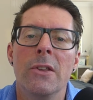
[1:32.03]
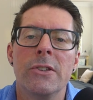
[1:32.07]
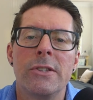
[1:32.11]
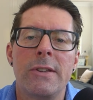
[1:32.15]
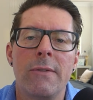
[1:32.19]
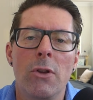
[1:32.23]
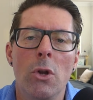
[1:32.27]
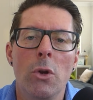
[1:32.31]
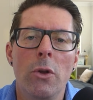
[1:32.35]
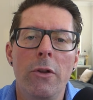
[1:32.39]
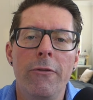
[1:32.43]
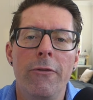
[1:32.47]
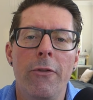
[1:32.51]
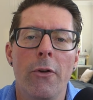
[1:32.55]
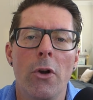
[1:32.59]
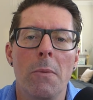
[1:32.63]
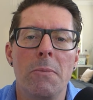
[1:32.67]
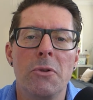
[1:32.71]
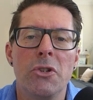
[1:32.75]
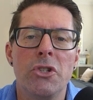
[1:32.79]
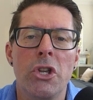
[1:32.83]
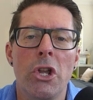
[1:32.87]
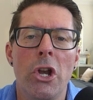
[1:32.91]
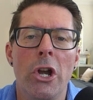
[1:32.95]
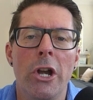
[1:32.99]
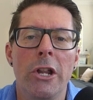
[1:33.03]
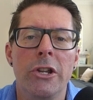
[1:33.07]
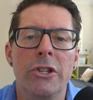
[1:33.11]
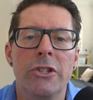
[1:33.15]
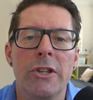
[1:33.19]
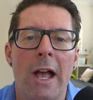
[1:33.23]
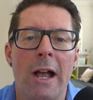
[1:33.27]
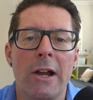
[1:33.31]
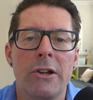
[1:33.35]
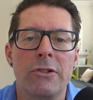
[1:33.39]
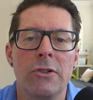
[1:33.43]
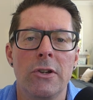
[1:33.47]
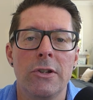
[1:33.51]
So if you're looking for an opportunity
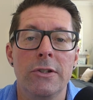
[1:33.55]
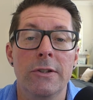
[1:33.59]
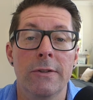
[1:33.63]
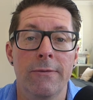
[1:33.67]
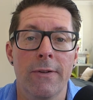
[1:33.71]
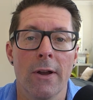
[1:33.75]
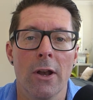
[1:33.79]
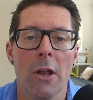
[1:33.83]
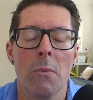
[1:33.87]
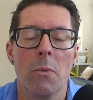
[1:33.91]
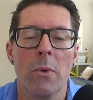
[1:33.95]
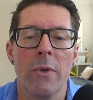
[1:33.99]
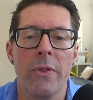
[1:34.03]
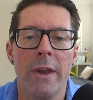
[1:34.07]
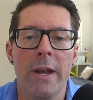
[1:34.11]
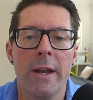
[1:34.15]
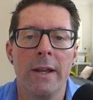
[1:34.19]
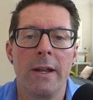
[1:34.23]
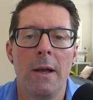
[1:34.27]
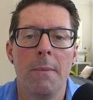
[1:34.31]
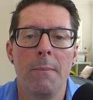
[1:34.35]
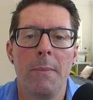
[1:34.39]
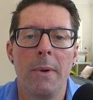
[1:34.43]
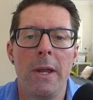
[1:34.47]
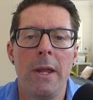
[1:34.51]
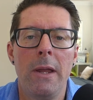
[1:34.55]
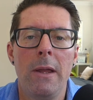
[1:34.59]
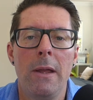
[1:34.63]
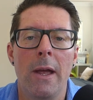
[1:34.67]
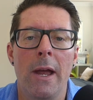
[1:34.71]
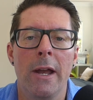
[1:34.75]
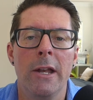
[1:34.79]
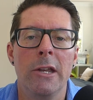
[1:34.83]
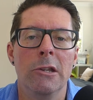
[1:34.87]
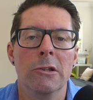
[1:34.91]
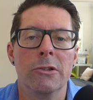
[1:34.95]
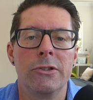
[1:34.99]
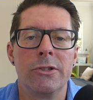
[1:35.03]
to actually develop within a company
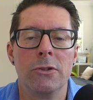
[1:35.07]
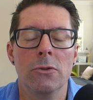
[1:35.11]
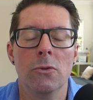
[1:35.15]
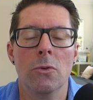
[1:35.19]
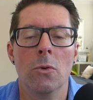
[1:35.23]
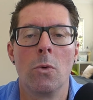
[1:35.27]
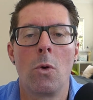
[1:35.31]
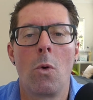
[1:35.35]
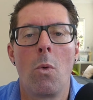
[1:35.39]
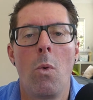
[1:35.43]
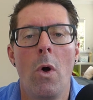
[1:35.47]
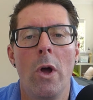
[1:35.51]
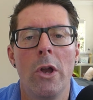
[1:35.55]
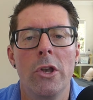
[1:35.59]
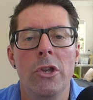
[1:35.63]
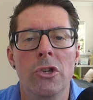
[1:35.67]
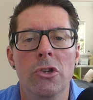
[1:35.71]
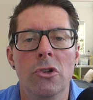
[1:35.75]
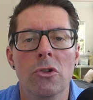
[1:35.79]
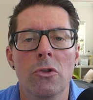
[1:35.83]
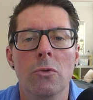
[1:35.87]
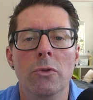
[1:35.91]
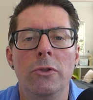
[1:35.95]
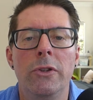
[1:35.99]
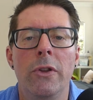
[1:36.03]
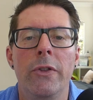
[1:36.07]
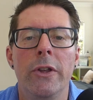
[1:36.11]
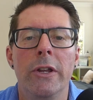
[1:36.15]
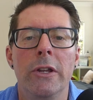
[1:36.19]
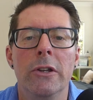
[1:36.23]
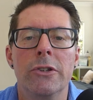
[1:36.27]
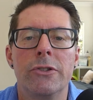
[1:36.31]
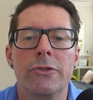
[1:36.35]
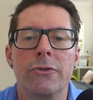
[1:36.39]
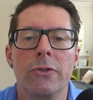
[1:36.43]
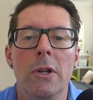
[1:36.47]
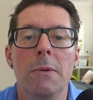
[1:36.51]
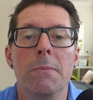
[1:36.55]
and you're still quite new to the
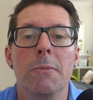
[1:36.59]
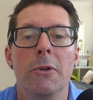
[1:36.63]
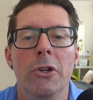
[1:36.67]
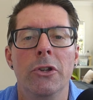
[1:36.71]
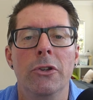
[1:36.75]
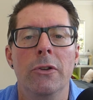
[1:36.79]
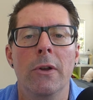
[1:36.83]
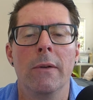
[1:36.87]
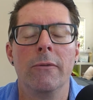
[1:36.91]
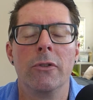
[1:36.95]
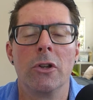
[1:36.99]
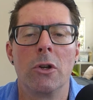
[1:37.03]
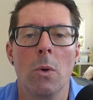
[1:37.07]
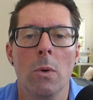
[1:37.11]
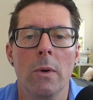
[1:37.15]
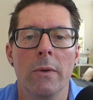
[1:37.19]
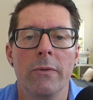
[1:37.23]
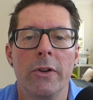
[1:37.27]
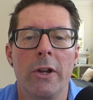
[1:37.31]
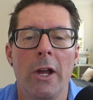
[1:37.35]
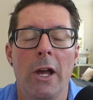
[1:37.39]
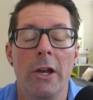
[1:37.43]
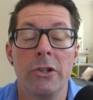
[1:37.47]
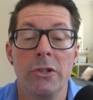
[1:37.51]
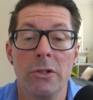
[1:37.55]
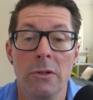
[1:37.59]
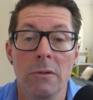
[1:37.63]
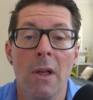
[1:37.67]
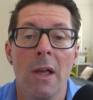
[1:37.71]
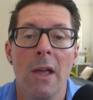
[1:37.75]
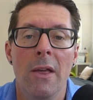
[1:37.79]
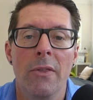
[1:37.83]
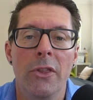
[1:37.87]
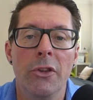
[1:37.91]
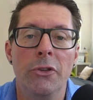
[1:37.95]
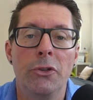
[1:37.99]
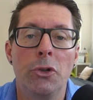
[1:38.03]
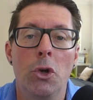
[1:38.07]
industry, but you do have your qualification,
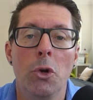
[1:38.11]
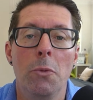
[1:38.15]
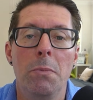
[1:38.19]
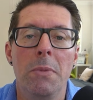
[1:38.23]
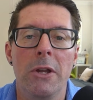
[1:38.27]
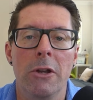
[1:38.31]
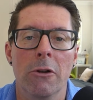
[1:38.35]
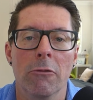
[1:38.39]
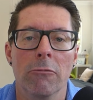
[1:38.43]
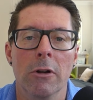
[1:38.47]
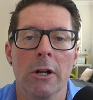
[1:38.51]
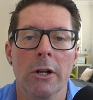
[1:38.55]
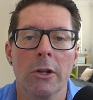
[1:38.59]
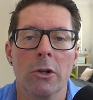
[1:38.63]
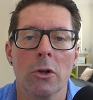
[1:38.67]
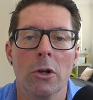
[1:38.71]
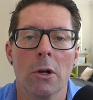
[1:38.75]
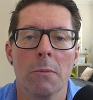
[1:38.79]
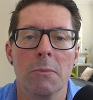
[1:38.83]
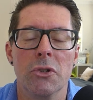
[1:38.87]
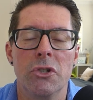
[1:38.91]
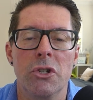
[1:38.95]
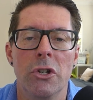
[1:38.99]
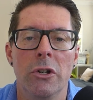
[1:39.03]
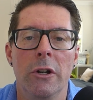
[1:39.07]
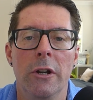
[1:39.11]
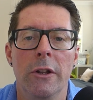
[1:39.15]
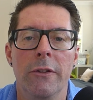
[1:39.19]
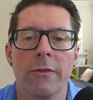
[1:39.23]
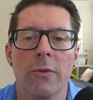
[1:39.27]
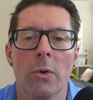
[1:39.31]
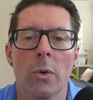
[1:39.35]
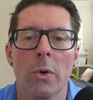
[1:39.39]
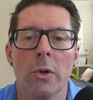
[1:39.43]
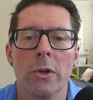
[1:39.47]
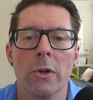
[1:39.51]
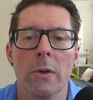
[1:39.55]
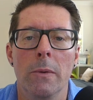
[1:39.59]
this could be a really good opportunity
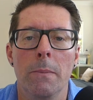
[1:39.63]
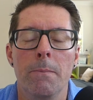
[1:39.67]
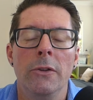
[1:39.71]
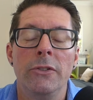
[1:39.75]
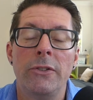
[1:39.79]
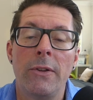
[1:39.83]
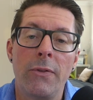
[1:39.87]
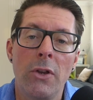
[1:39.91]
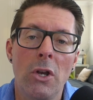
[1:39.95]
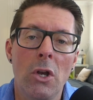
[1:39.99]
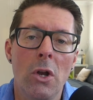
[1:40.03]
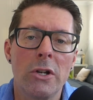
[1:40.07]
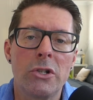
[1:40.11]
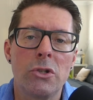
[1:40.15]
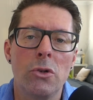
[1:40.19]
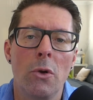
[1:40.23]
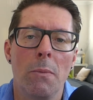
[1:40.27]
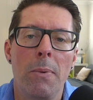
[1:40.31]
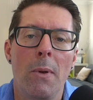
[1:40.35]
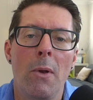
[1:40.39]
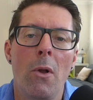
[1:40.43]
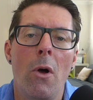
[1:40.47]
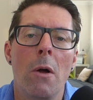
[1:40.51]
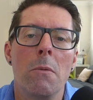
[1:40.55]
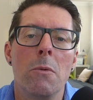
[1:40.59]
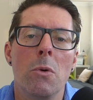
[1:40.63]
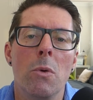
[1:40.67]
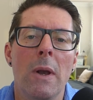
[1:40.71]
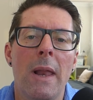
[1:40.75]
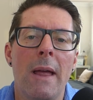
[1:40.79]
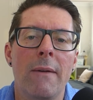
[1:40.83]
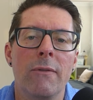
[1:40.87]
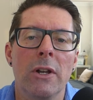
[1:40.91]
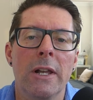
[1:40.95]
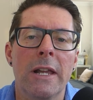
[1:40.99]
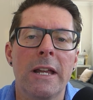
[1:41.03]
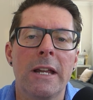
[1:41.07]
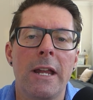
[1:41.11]
for you. So if you'd like to apply, we will
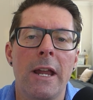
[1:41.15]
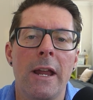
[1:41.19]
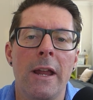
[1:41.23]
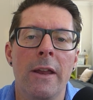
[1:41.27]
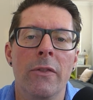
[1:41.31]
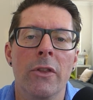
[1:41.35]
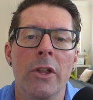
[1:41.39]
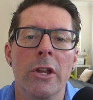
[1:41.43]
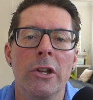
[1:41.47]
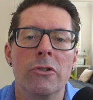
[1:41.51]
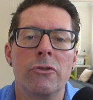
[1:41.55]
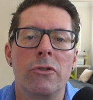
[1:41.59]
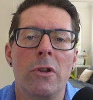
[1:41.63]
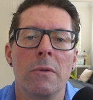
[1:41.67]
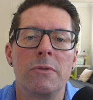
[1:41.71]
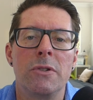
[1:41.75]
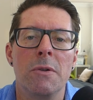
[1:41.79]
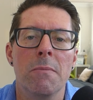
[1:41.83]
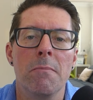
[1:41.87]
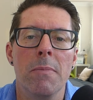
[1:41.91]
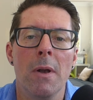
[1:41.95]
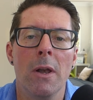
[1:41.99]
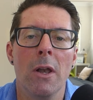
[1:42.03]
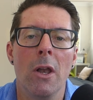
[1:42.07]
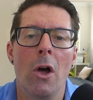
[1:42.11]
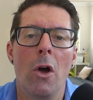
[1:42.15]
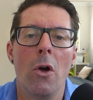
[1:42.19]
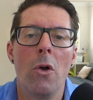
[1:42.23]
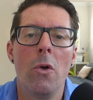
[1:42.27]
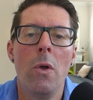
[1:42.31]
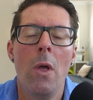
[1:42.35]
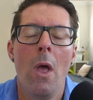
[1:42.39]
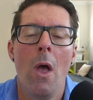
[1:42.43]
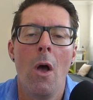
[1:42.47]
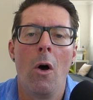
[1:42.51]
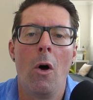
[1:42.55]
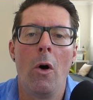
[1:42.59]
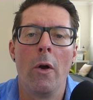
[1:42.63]
have a link in the description below
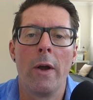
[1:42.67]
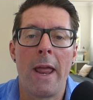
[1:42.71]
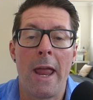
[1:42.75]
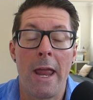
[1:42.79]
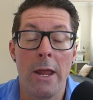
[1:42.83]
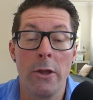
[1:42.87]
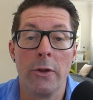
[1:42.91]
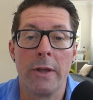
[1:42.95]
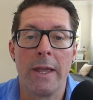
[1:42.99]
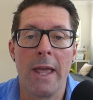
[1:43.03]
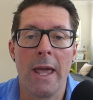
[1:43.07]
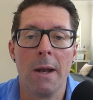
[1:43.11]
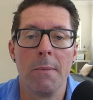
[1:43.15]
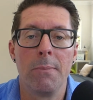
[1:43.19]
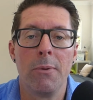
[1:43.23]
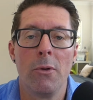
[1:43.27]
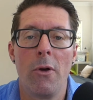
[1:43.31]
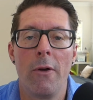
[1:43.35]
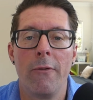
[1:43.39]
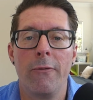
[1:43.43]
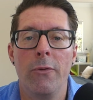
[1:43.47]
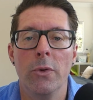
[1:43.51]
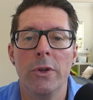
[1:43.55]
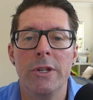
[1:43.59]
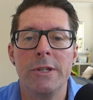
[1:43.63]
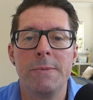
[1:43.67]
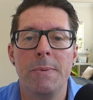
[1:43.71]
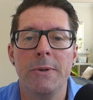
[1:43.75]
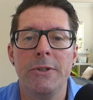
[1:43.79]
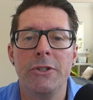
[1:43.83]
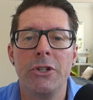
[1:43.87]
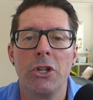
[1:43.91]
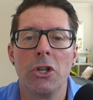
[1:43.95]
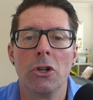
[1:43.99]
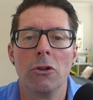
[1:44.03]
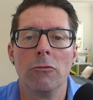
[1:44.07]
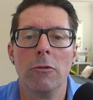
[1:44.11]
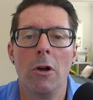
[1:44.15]
on how you can apply for this
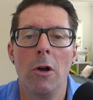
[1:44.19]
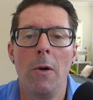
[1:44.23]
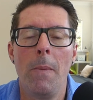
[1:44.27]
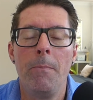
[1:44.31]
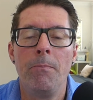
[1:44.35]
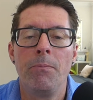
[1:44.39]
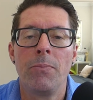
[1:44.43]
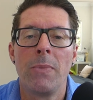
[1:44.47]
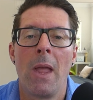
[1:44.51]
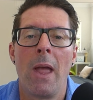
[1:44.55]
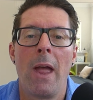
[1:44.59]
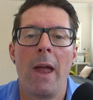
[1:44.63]
particular role.